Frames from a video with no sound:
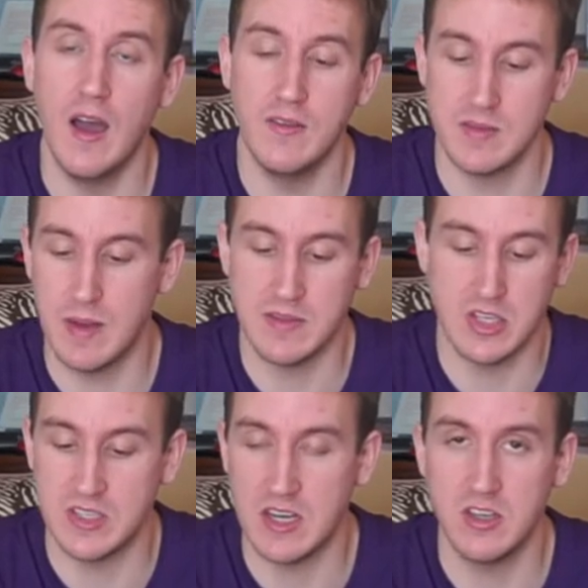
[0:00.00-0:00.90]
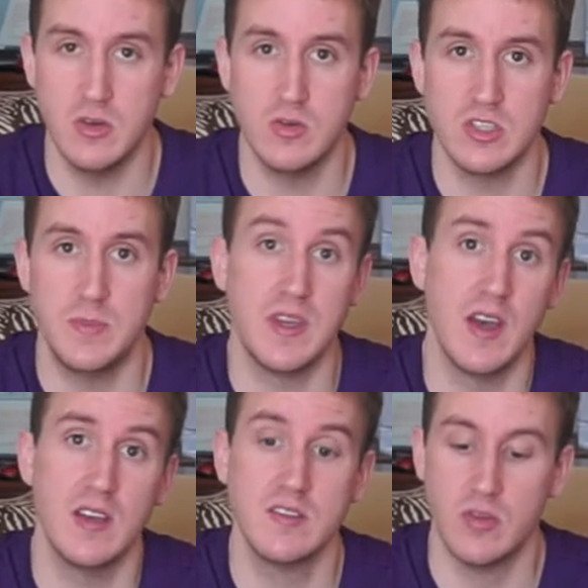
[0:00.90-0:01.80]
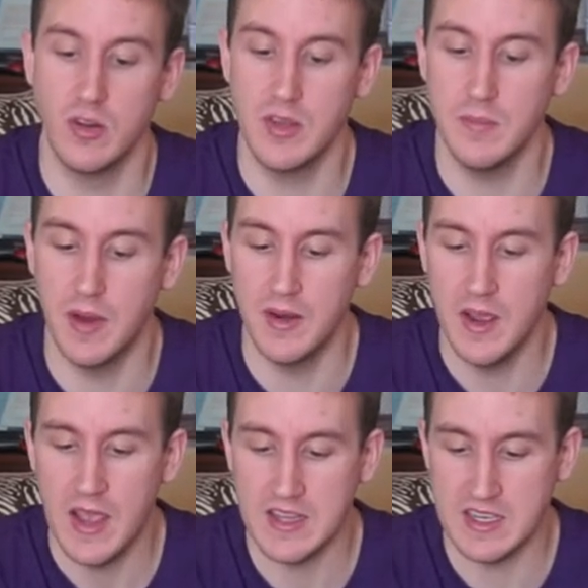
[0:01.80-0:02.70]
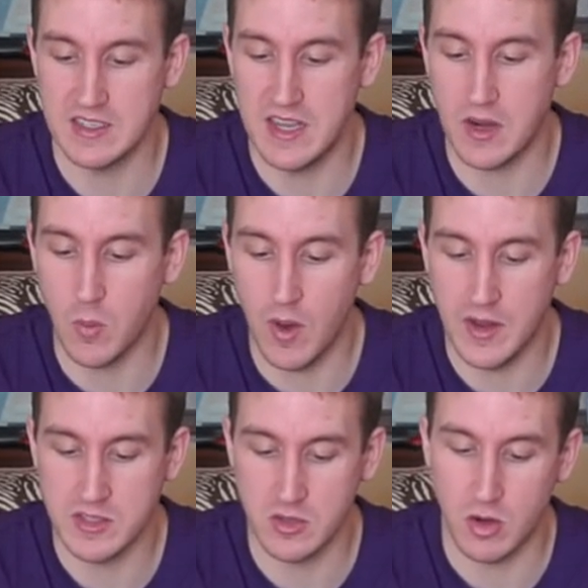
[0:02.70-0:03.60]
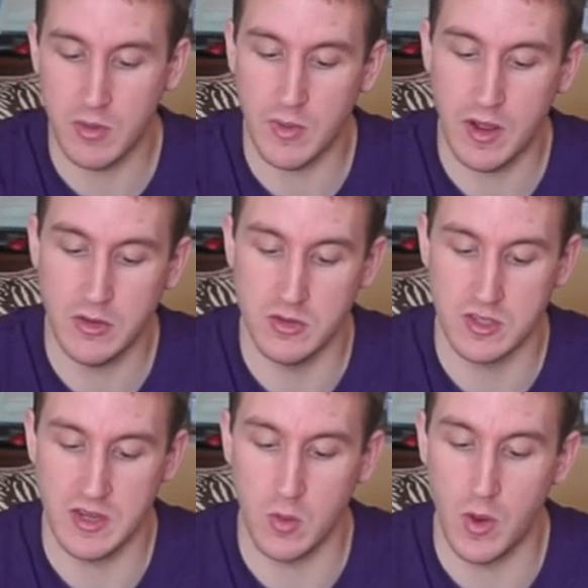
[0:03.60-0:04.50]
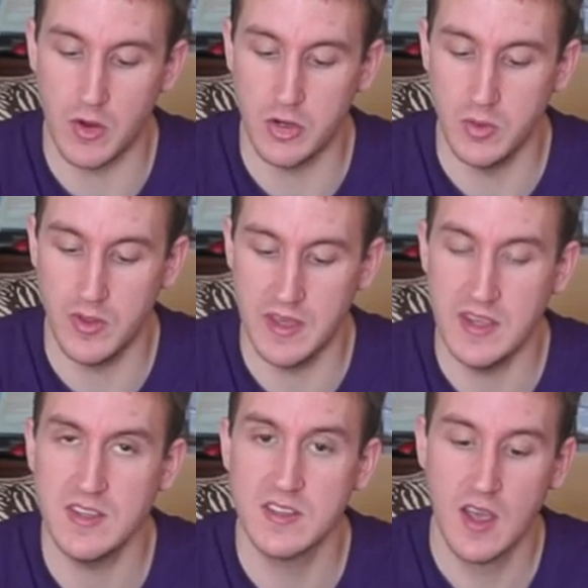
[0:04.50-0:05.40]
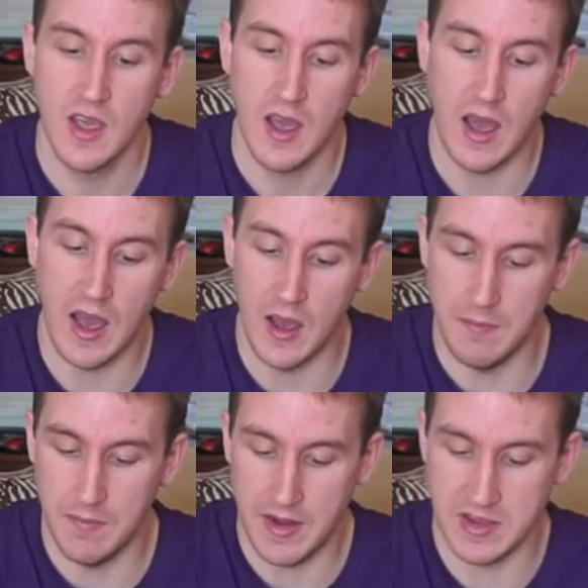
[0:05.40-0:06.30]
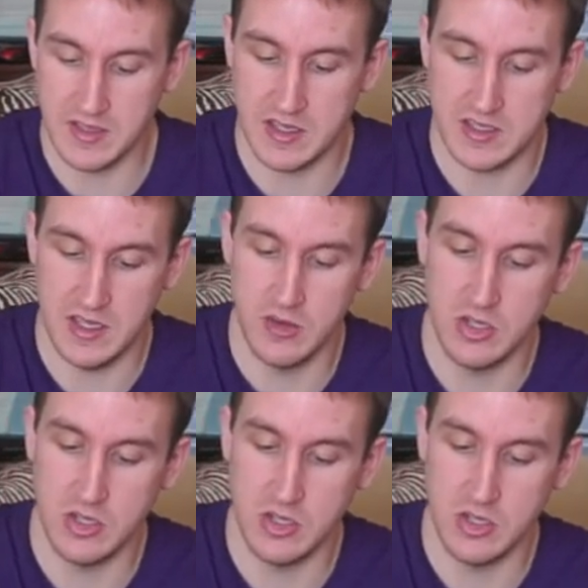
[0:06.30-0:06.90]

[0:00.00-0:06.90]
sometimes I just take two just because, really, but it says to take one. So normally what I'll do is I'll take one or two of these. And as you can see,